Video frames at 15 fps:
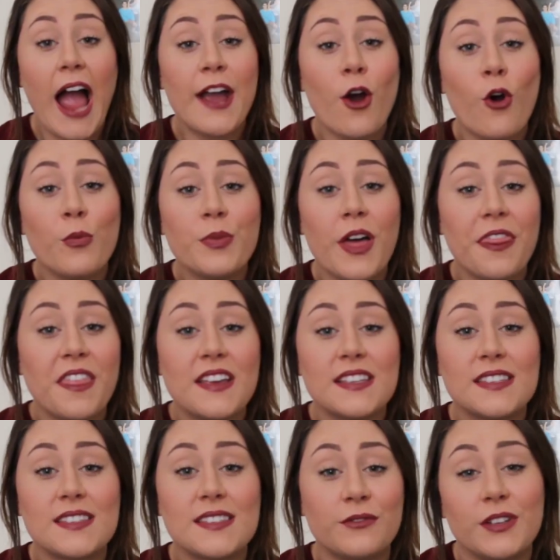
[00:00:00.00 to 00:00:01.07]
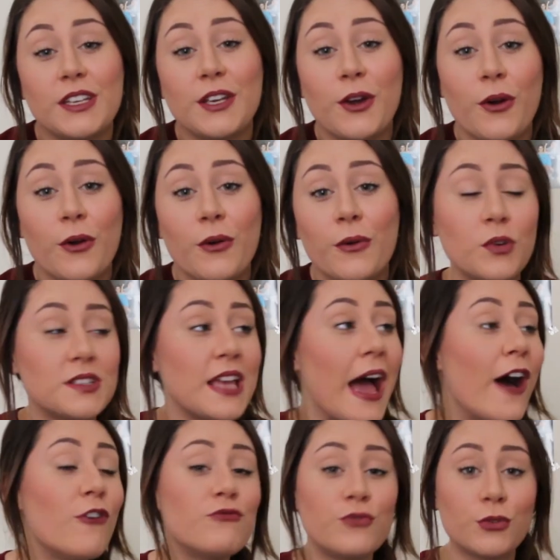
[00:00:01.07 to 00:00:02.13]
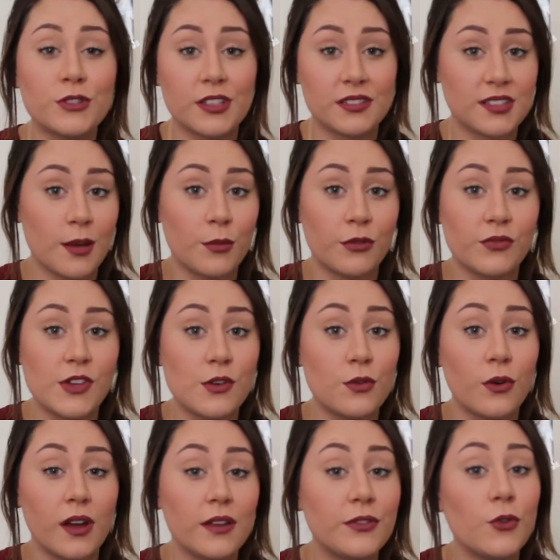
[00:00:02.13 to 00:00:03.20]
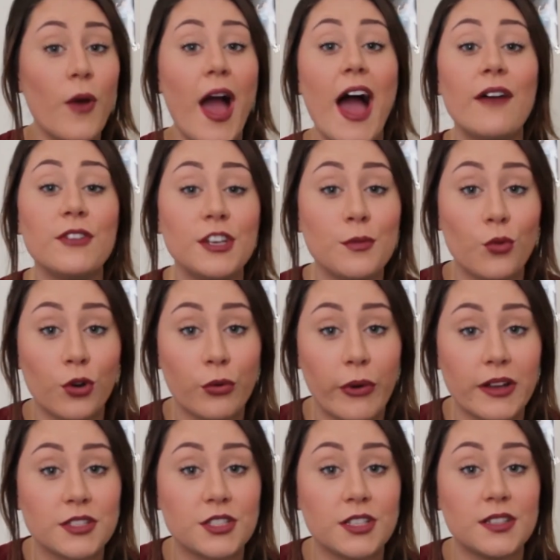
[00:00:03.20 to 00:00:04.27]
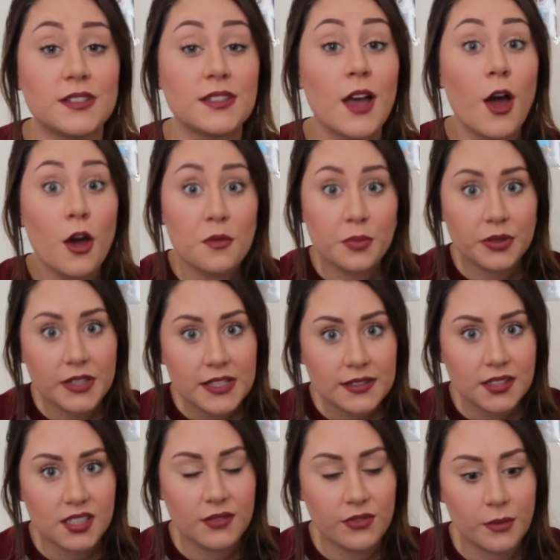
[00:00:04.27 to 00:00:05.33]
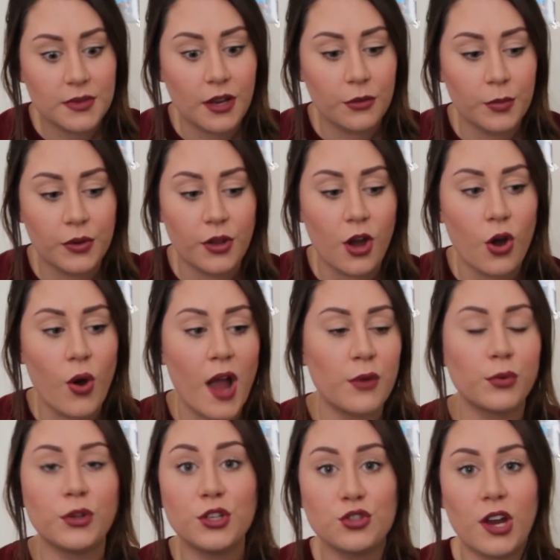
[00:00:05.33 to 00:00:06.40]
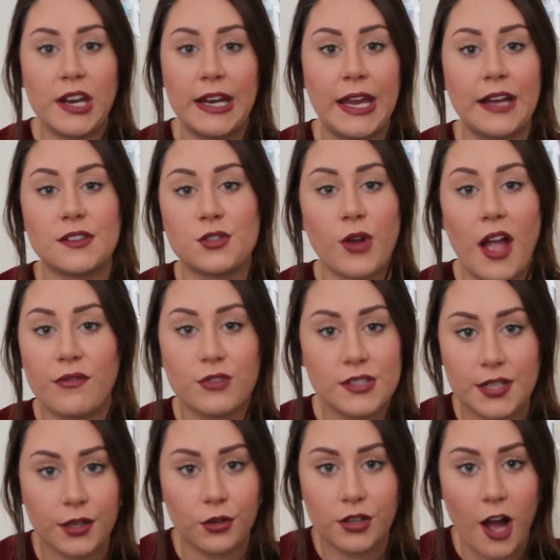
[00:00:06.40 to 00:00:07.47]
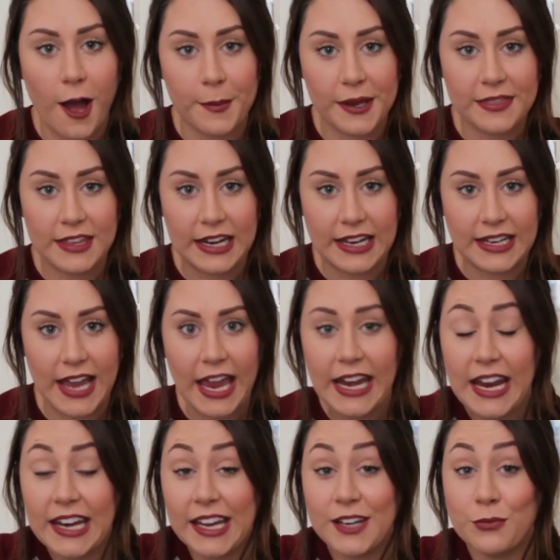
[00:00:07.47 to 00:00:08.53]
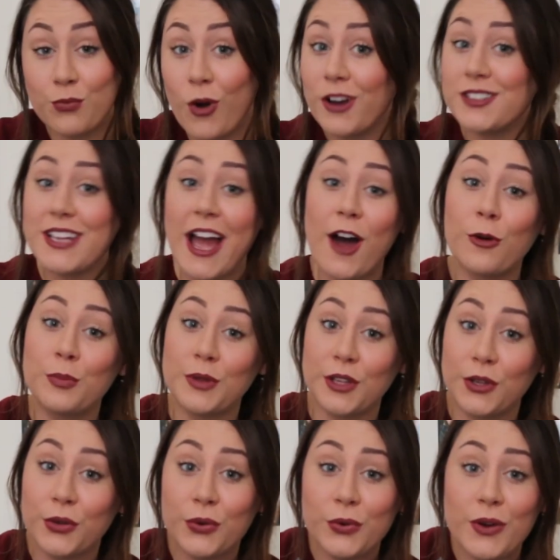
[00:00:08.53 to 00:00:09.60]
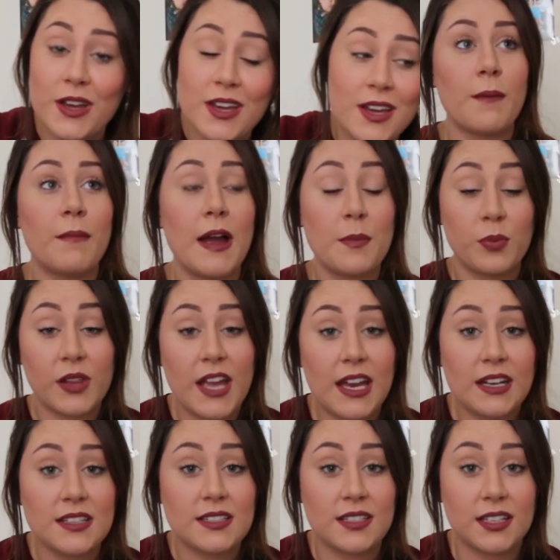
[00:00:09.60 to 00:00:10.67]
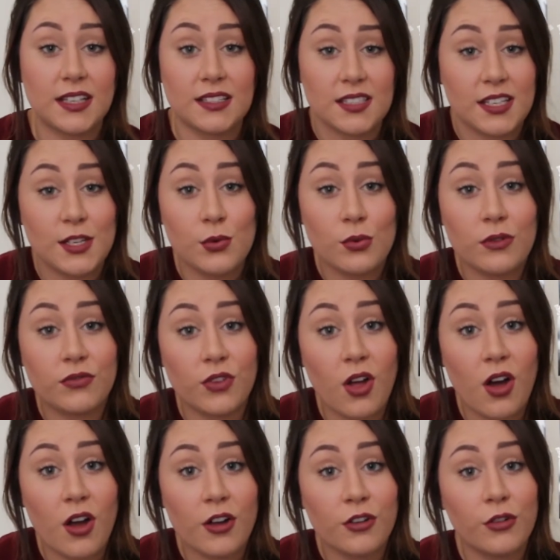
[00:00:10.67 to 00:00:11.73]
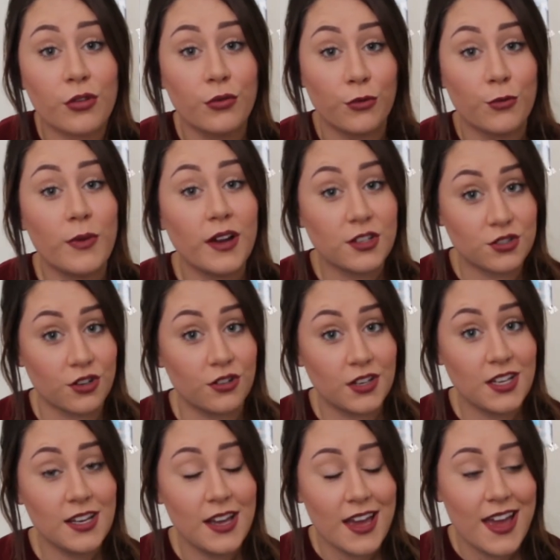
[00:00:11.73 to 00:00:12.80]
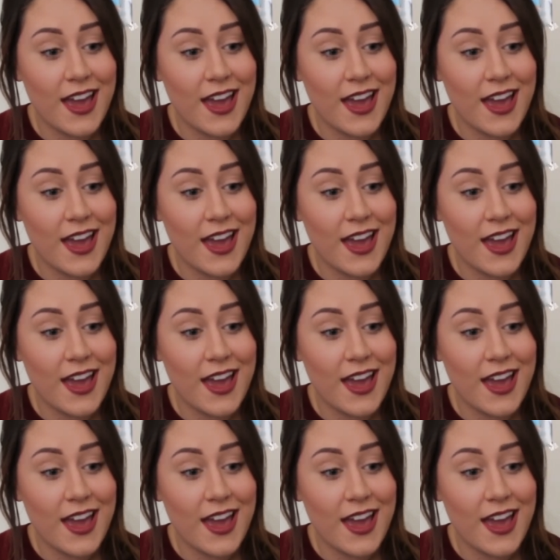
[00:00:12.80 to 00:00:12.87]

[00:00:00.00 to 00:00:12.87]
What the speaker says: I hope that this video was helpful to some of you. If you have any more questions, please leave them down below. I really try to answer every single comment that I get, and I want to help you. My plan is to continue a vlog through my journey